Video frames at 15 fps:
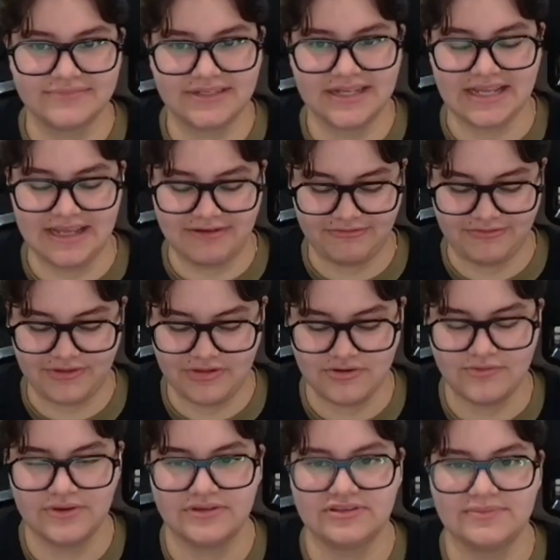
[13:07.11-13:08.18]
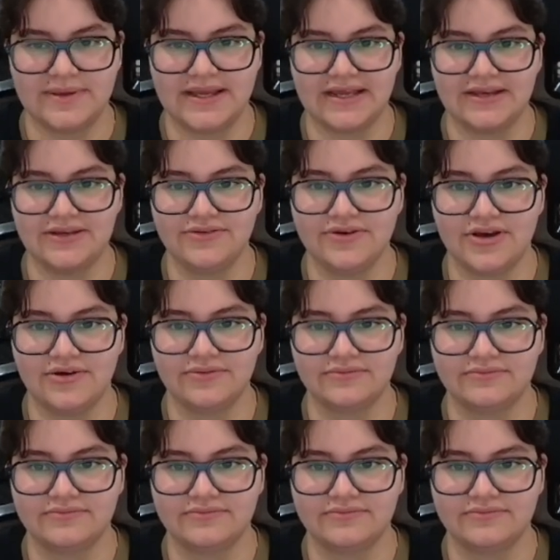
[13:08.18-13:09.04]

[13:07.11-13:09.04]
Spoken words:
If you want to make a new note,